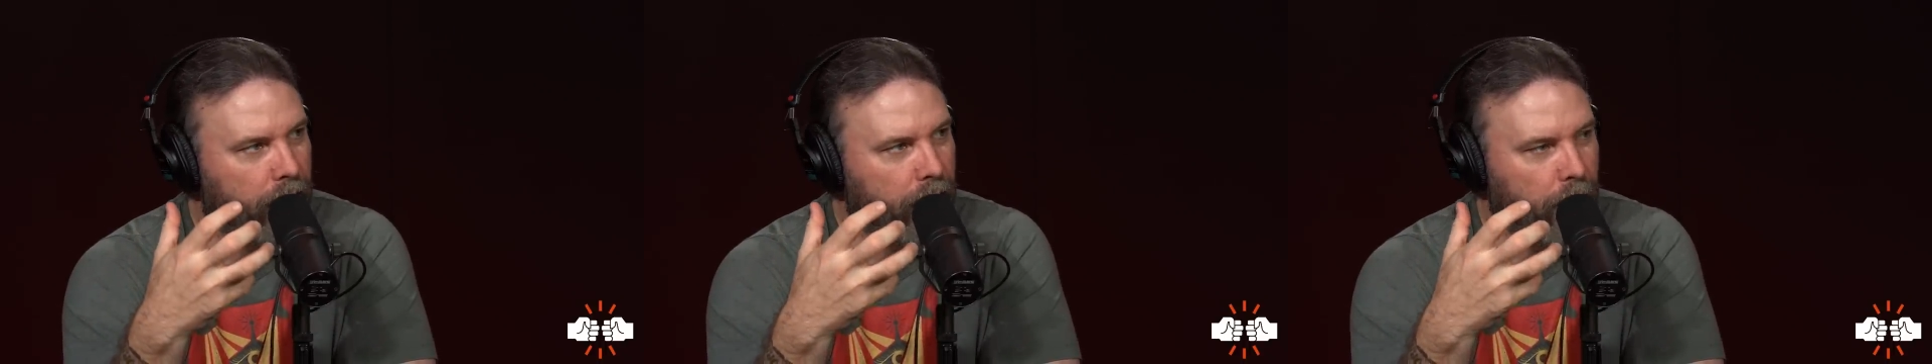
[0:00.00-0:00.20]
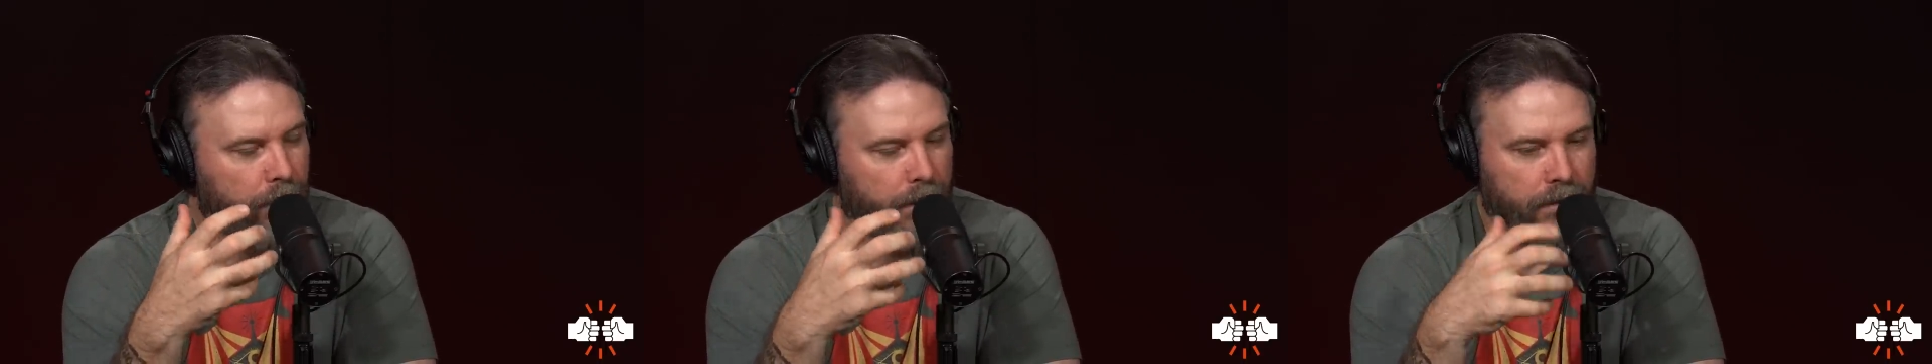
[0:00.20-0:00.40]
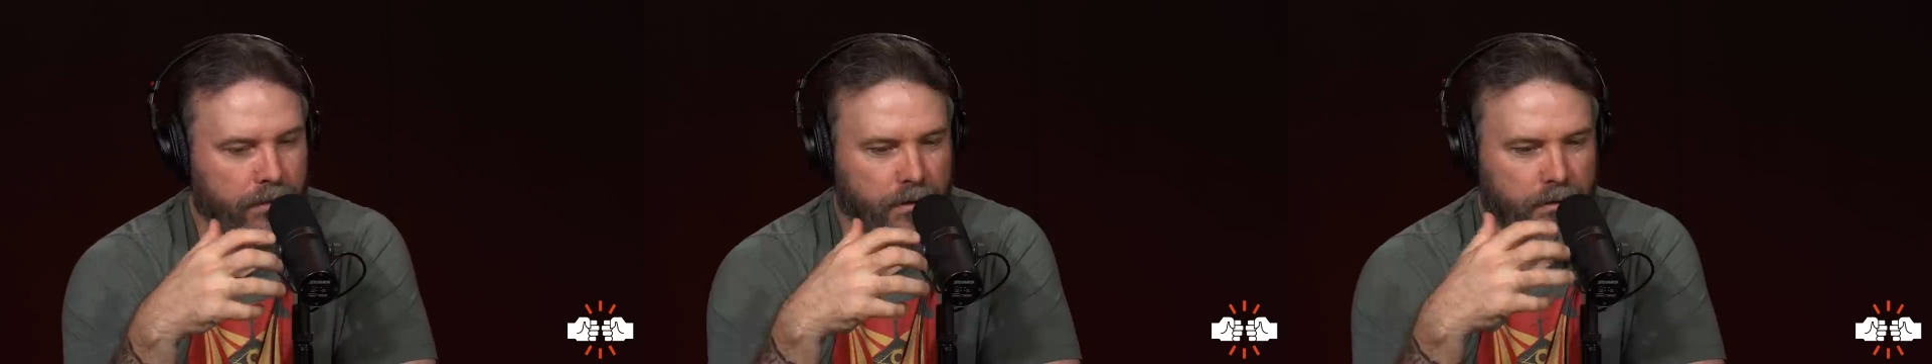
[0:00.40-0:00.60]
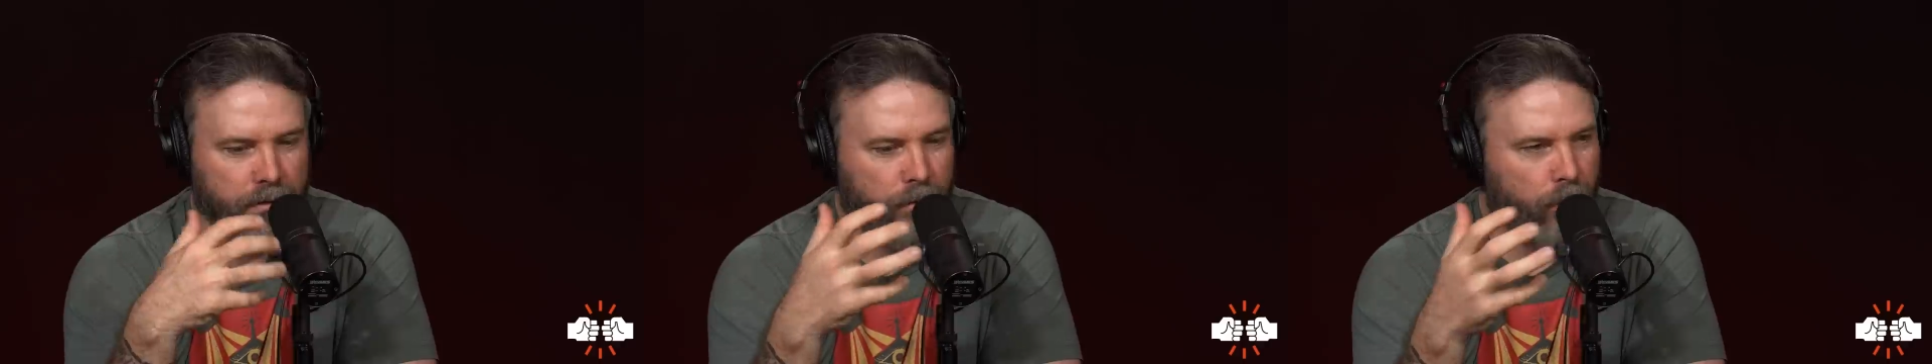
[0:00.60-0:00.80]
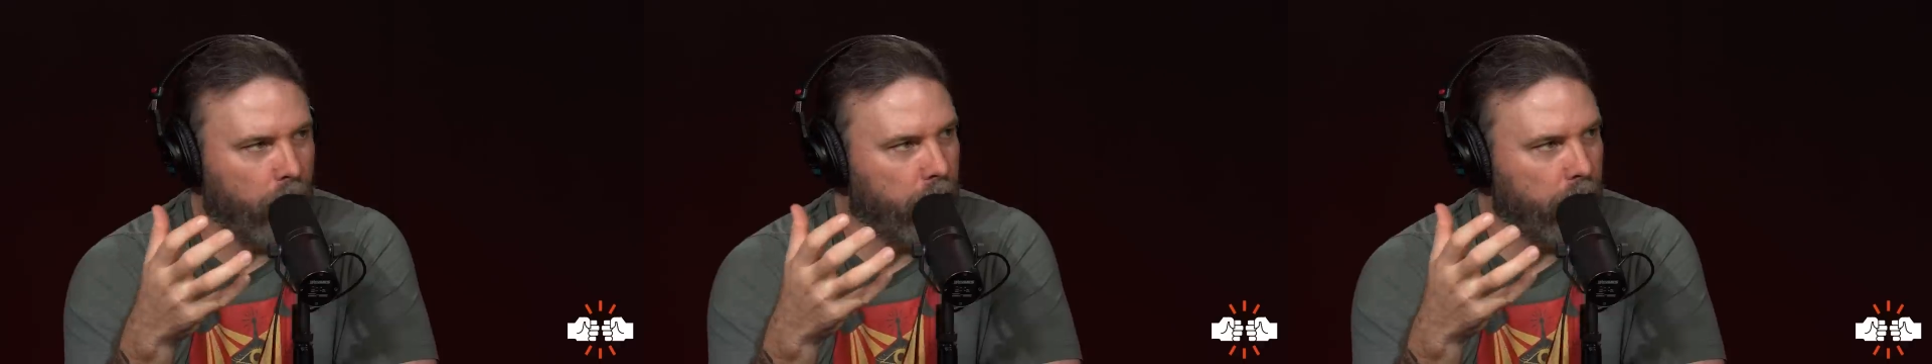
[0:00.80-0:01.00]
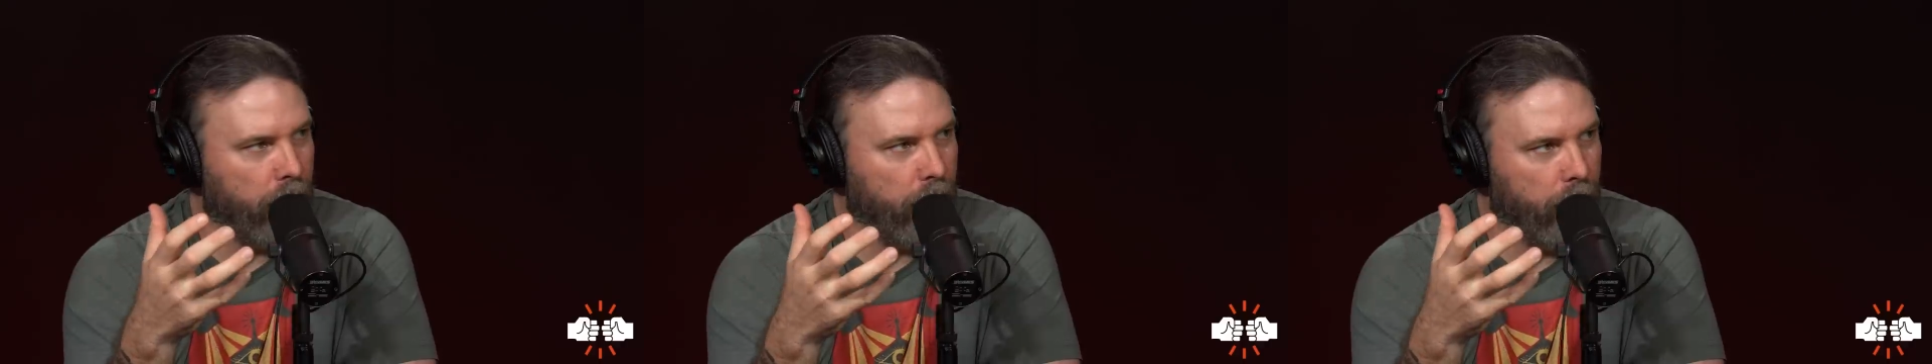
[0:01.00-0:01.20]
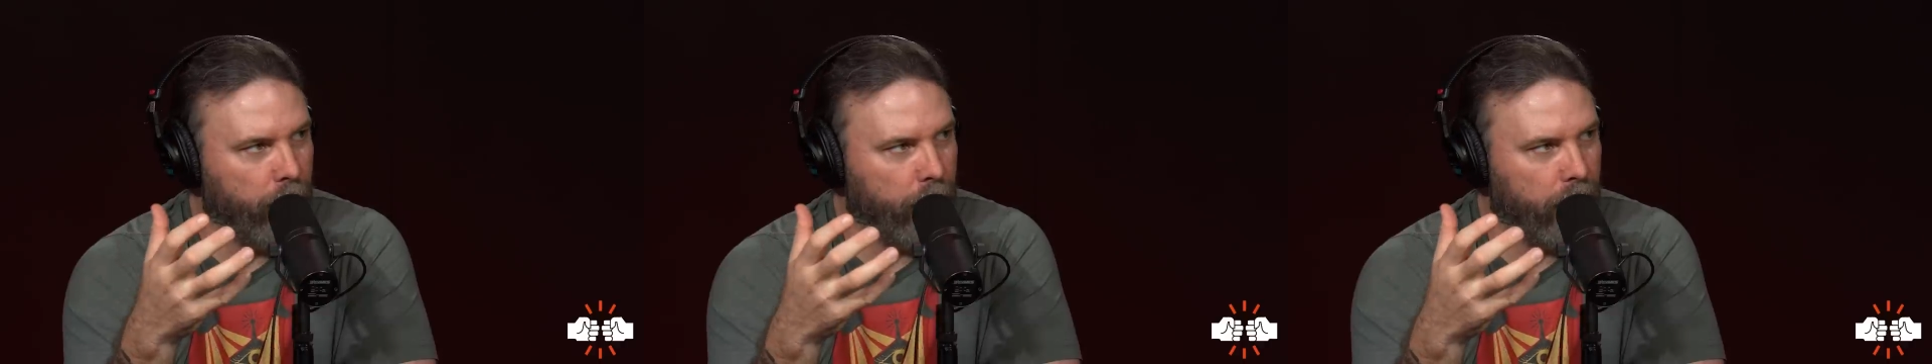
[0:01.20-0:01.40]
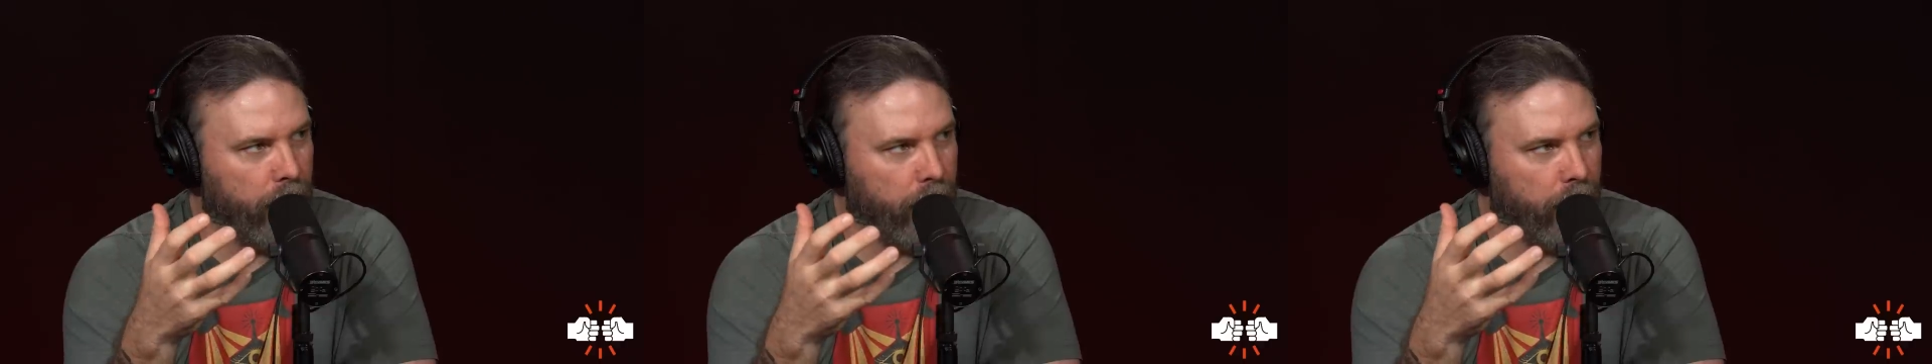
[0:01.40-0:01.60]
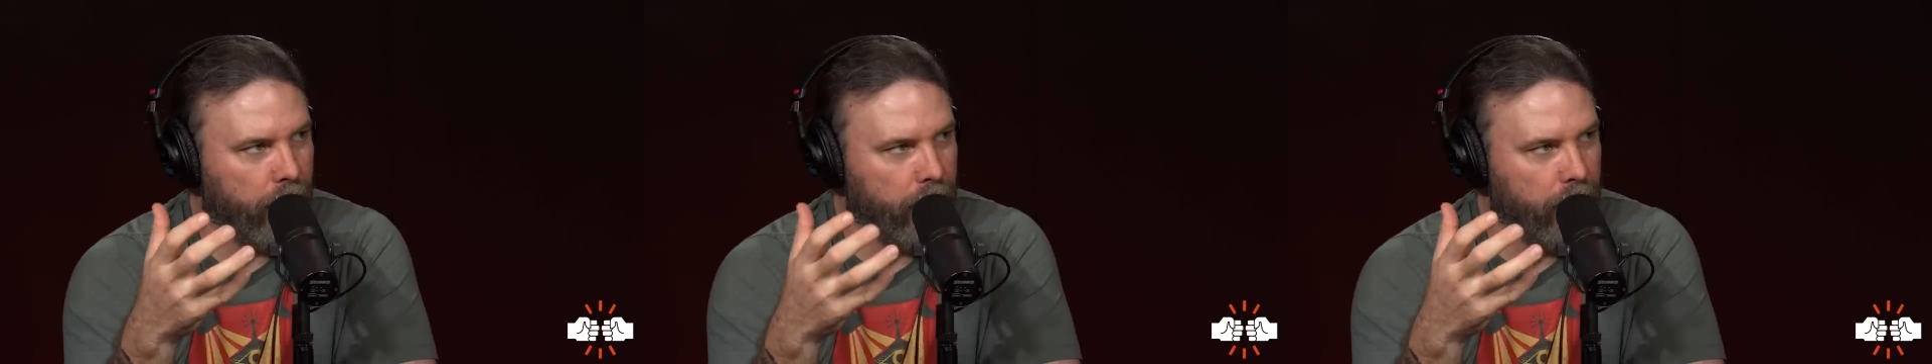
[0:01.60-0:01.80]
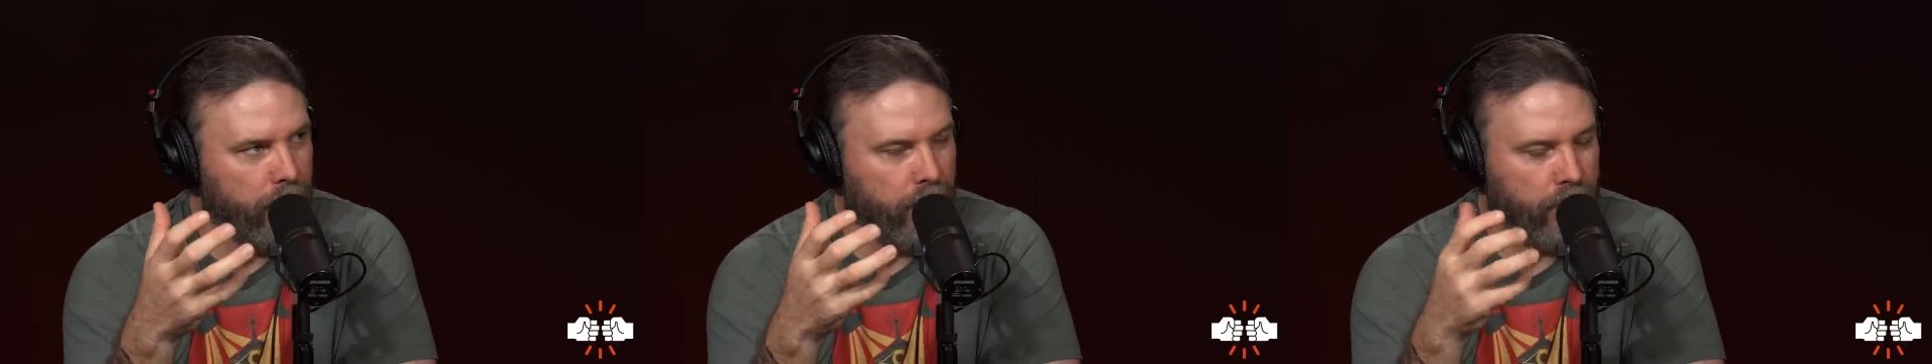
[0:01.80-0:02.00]
I mean, yep. this is the work of the enemy here.
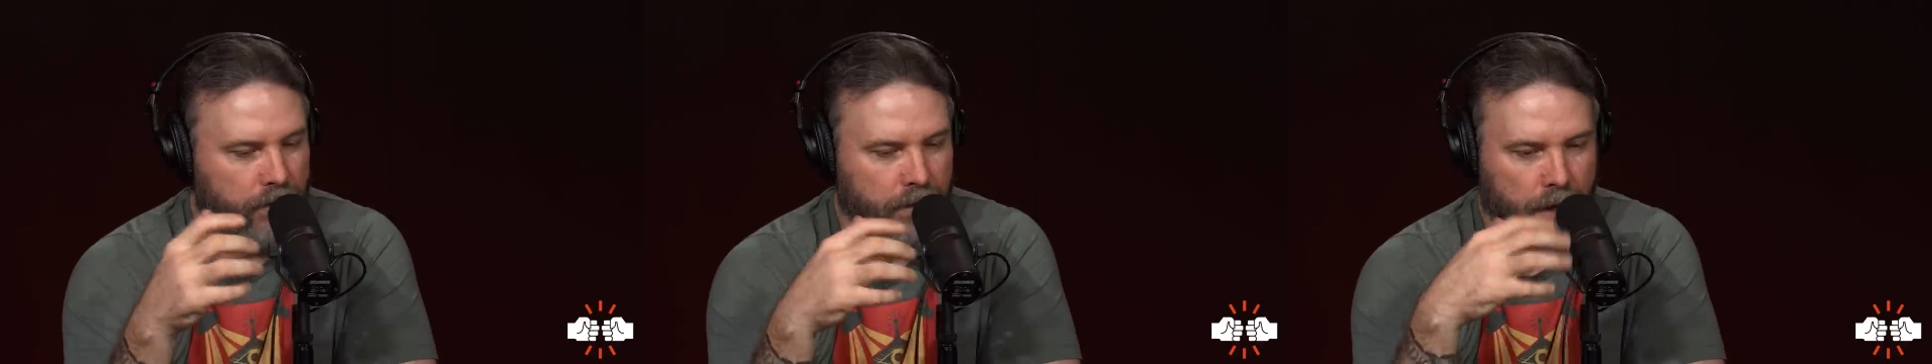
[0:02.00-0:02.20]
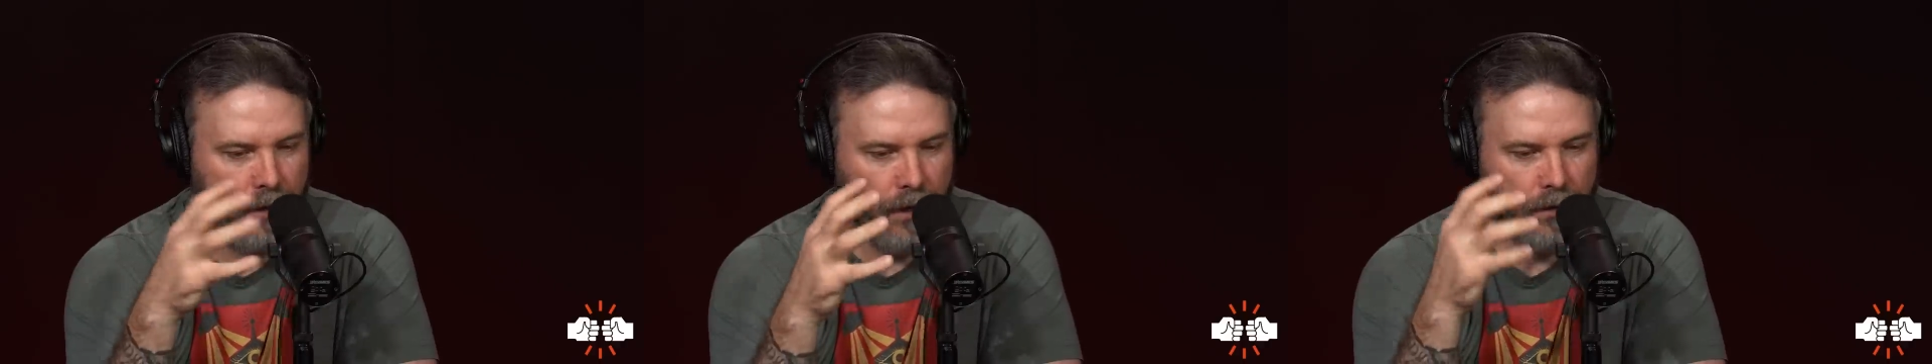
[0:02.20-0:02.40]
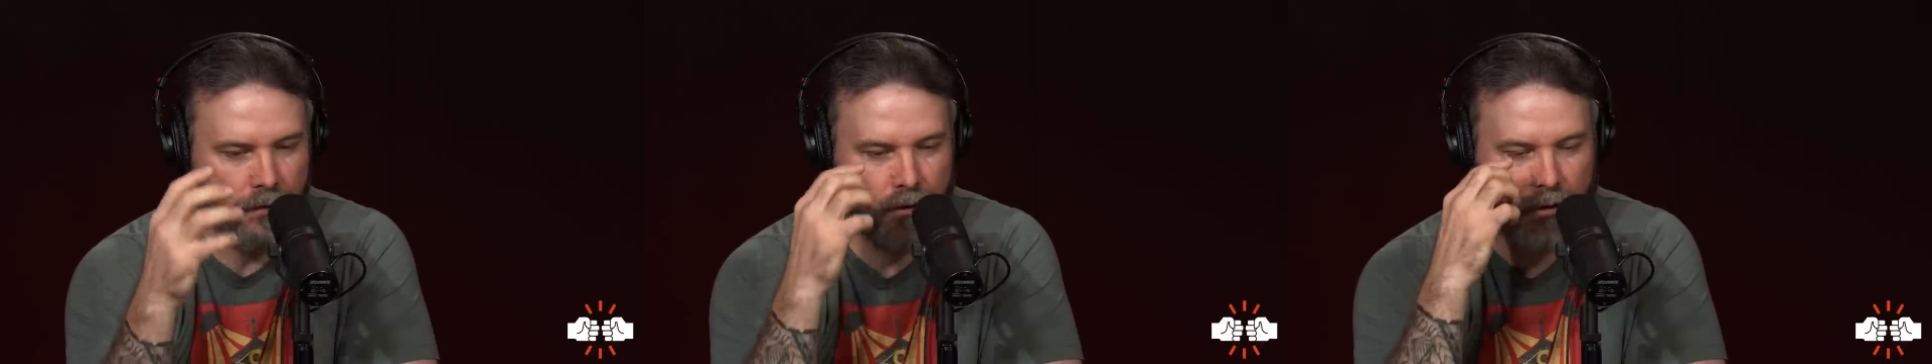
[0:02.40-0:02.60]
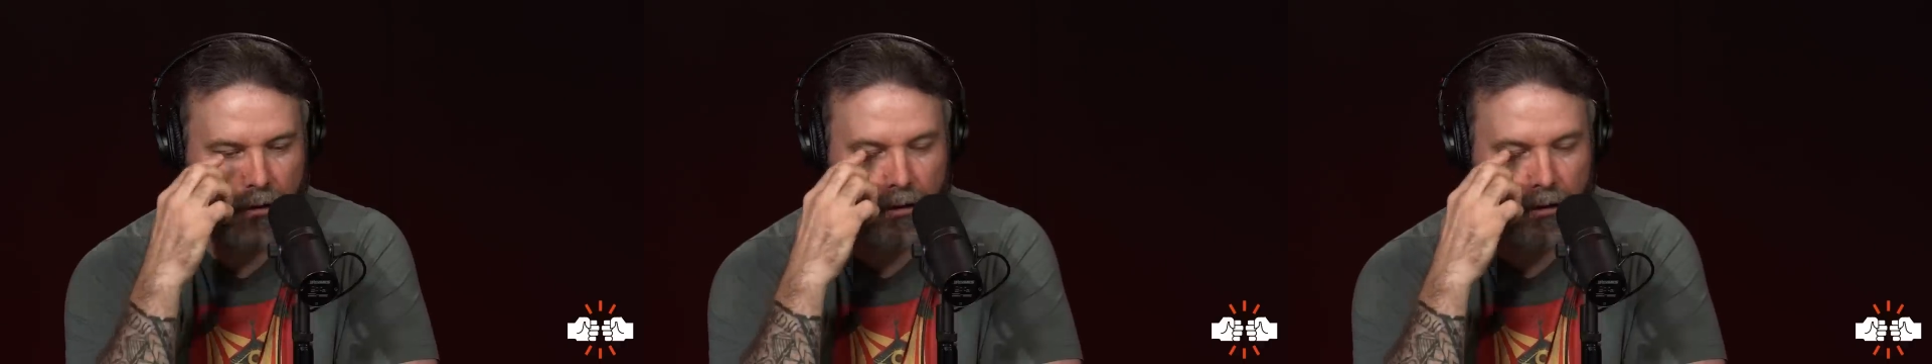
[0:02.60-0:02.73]
Exactly. To say that